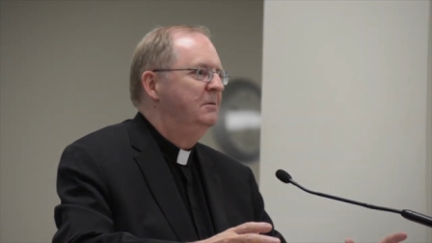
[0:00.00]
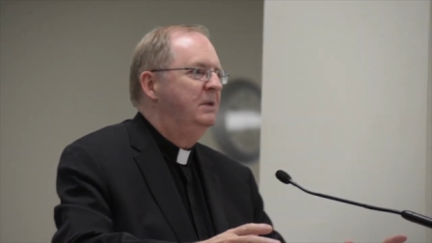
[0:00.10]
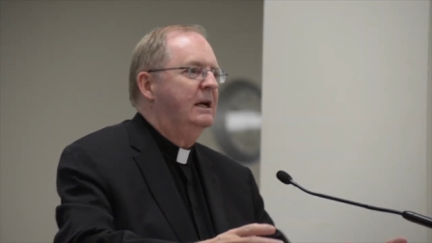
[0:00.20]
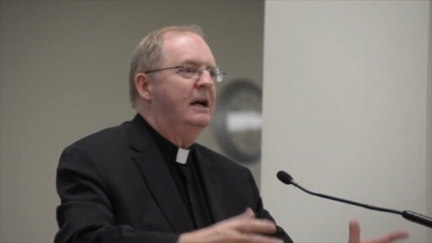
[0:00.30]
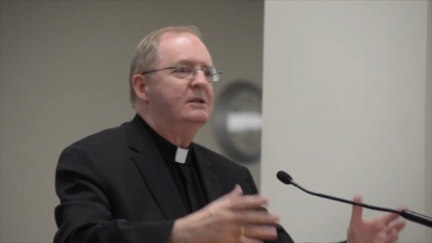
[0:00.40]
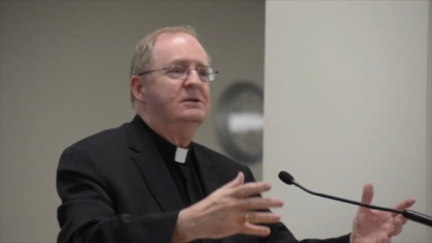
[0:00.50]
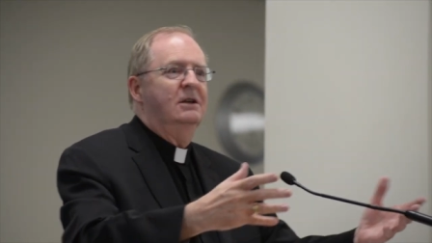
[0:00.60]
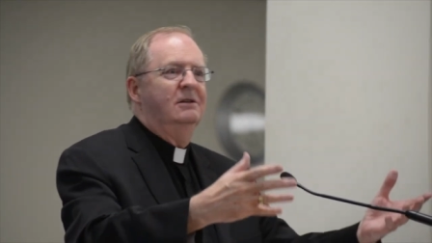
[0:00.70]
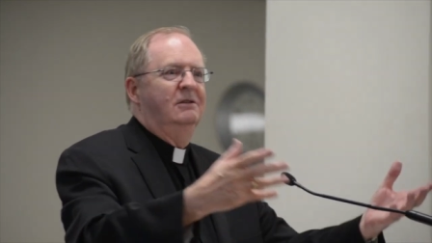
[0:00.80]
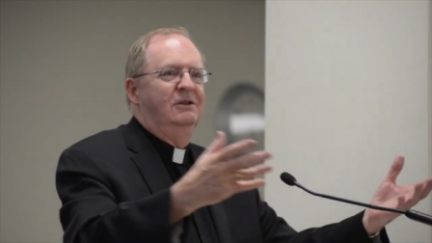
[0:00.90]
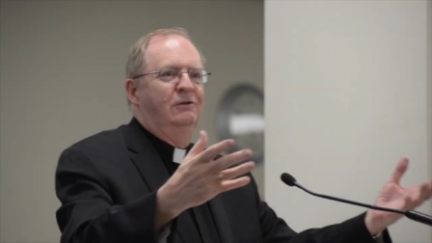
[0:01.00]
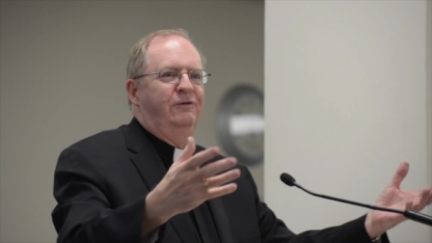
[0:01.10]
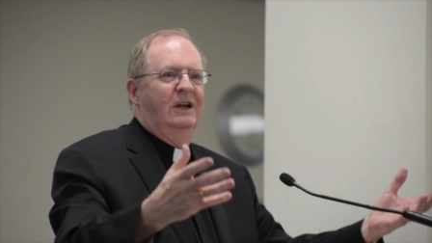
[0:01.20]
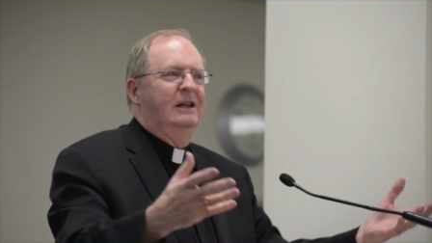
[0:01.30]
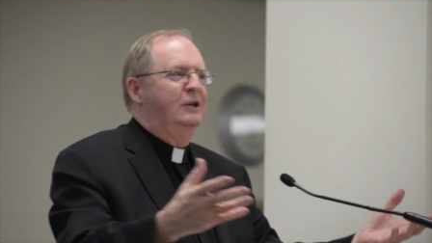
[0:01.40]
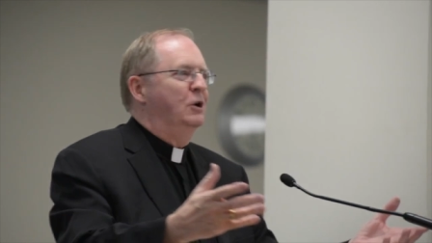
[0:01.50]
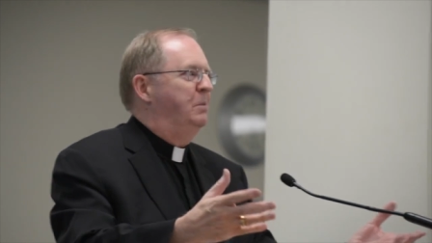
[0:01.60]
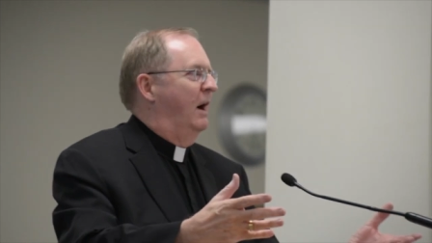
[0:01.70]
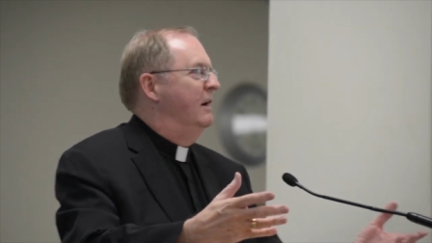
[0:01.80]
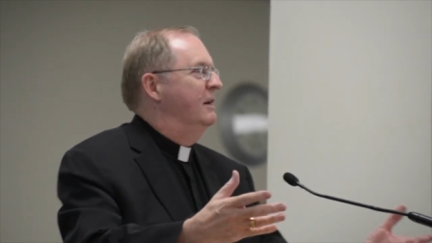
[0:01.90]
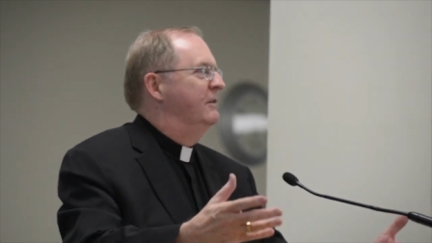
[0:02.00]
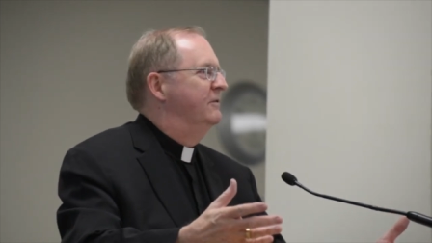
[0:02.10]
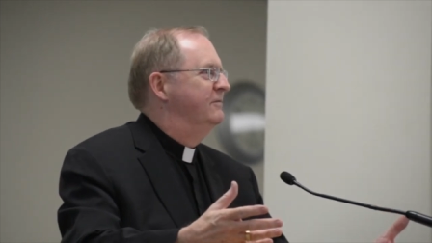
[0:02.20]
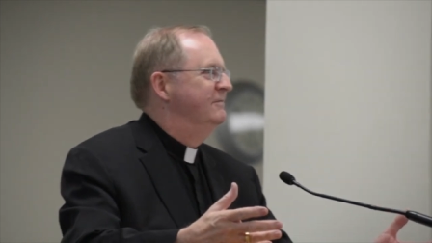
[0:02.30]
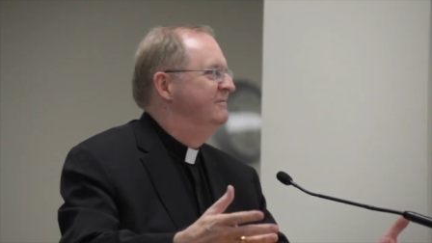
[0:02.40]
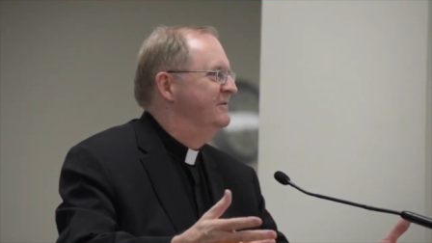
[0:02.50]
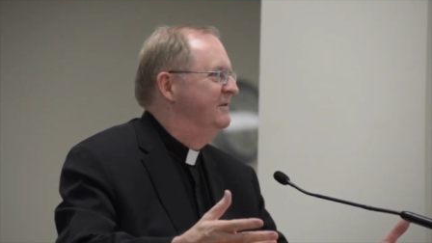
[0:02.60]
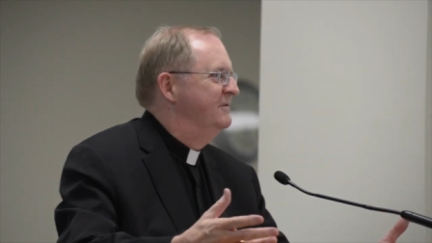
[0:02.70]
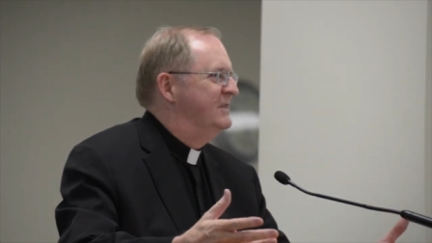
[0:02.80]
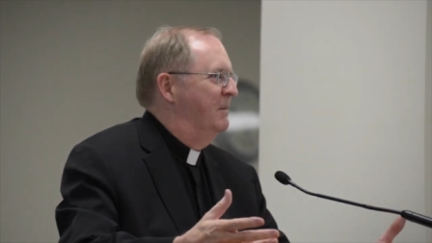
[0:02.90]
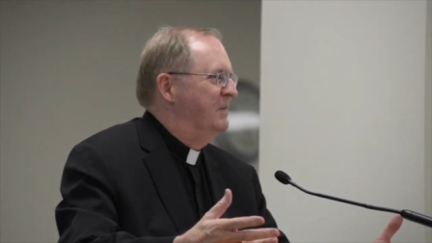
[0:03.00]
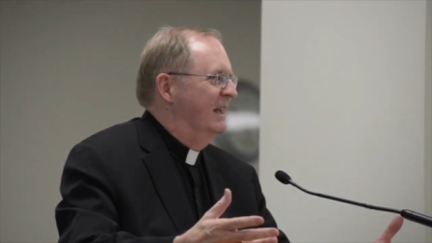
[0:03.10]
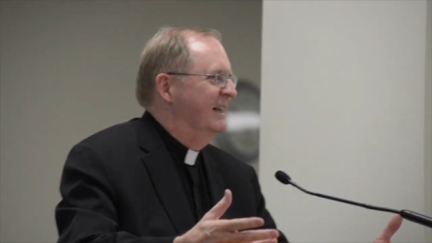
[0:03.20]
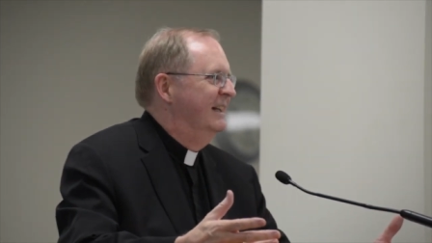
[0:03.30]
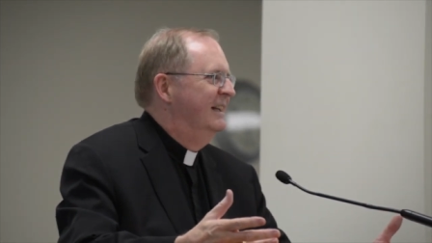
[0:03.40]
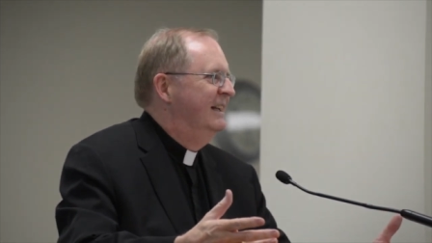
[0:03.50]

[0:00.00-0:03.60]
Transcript: Because you feel like you're part of something.